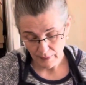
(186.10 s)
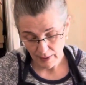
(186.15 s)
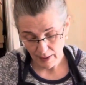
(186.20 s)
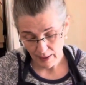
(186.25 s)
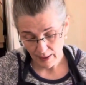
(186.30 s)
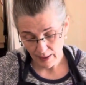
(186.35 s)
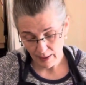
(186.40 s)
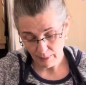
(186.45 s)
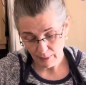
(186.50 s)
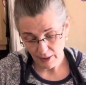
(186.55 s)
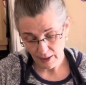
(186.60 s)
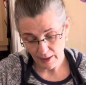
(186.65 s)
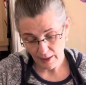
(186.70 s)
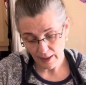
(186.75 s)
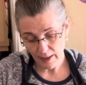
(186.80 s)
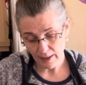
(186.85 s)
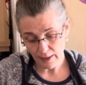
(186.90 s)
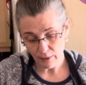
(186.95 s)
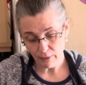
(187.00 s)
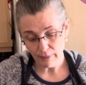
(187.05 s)
and I'm gonna
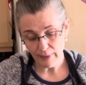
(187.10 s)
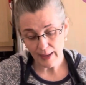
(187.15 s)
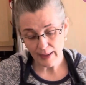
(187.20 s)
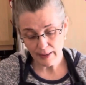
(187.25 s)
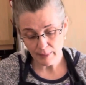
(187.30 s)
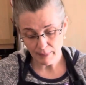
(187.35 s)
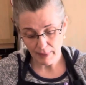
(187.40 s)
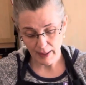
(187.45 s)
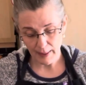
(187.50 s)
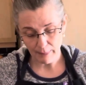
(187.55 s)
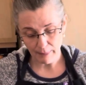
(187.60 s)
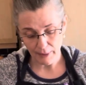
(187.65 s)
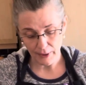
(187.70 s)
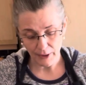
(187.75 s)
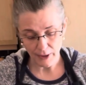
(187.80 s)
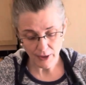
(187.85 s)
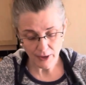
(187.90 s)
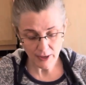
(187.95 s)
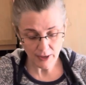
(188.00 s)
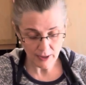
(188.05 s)
cut a red
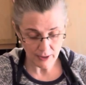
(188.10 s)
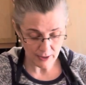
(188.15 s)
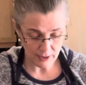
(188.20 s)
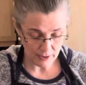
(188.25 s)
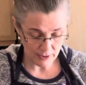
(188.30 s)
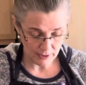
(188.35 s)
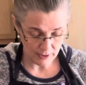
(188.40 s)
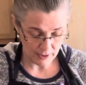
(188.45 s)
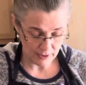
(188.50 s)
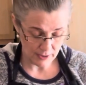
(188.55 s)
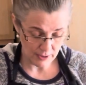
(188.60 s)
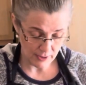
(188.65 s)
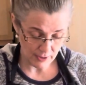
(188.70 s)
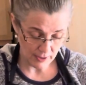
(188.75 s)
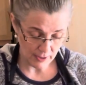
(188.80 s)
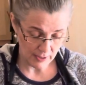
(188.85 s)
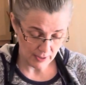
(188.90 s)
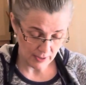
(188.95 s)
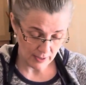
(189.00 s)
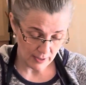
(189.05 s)
pepper,
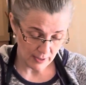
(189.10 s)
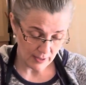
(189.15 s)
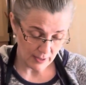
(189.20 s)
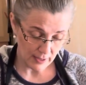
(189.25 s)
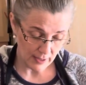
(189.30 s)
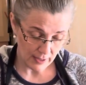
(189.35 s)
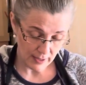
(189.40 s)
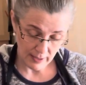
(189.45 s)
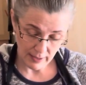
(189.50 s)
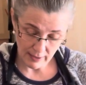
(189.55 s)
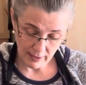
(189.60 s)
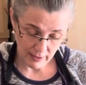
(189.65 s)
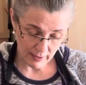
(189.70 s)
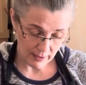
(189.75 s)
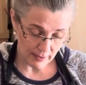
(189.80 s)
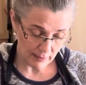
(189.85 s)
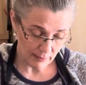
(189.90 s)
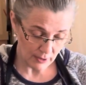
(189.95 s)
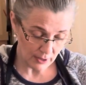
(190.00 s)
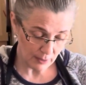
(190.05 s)
and
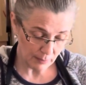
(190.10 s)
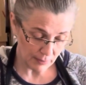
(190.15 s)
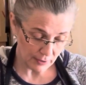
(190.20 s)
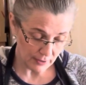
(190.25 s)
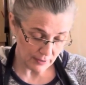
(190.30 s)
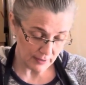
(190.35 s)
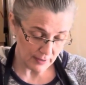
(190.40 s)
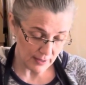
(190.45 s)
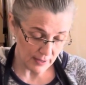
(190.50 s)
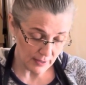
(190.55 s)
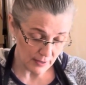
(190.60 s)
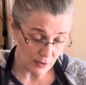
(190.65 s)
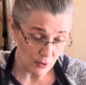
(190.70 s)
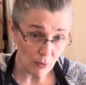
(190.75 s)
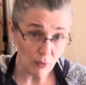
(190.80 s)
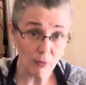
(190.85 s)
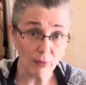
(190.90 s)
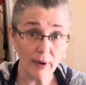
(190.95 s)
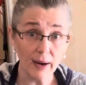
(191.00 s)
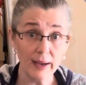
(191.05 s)
I'm gonna put these
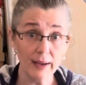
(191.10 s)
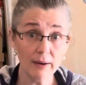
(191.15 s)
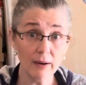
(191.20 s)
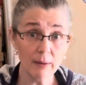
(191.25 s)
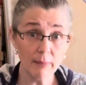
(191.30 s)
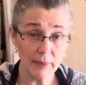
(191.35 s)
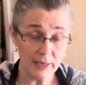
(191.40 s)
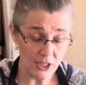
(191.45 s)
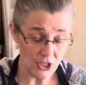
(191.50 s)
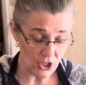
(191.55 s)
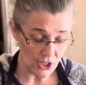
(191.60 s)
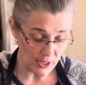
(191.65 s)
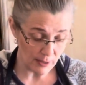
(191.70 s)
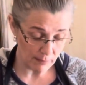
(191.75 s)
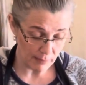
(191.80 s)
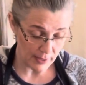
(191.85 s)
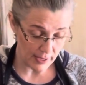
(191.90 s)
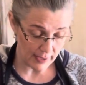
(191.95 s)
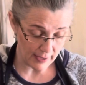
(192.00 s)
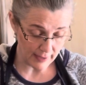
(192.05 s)
right on my sheet
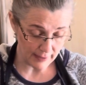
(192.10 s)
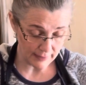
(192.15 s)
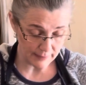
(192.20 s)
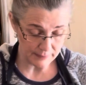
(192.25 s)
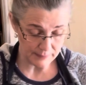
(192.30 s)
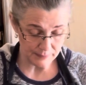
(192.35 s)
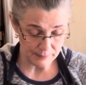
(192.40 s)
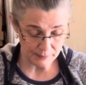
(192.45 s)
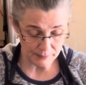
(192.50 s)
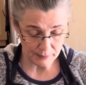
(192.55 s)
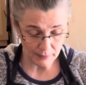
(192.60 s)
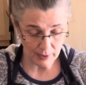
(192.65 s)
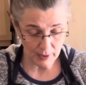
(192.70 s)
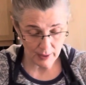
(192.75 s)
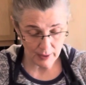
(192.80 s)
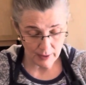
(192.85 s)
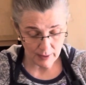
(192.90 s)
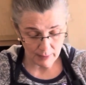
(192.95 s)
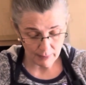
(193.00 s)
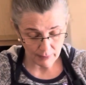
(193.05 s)
pan
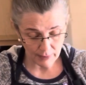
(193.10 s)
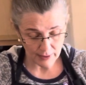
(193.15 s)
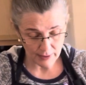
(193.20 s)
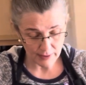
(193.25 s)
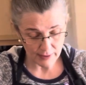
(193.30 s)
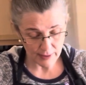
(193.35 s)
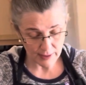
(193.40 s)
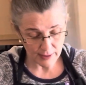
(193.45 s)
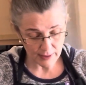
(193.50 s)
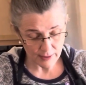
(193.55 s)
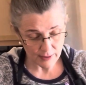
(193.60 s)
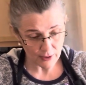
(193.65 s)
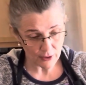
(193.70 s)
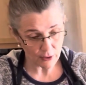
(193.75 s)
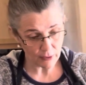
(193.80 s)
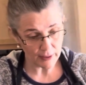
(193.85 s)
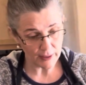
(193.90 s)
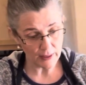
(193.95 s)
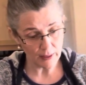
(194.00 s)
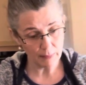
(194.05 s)
because these are
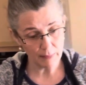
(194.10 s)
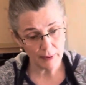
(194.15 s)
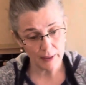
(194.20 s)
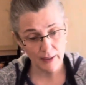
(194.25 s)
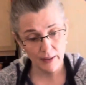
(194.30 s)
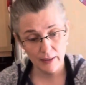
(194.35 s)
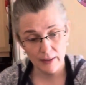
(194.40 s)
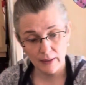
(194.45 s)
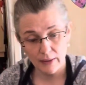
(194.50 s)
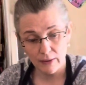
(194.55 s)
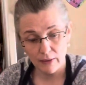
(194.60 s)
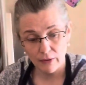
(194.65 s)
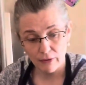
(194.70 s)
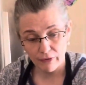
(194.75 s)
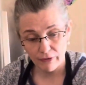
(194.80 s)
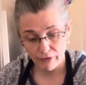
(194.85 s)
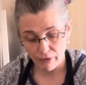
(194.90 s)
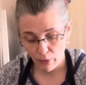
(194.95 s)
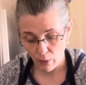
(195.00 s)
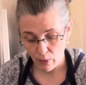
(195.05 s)
going to be
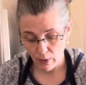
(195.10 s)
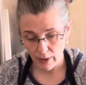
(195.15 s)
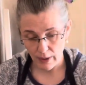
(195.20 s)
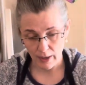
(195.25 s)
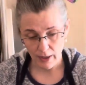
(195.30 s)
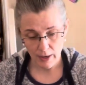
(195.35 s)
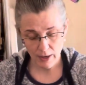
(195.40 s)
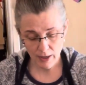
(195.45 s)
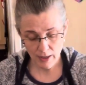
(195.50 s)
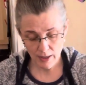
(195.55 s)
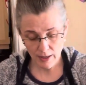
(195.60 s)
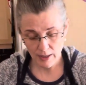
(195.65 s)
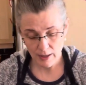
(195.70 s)
for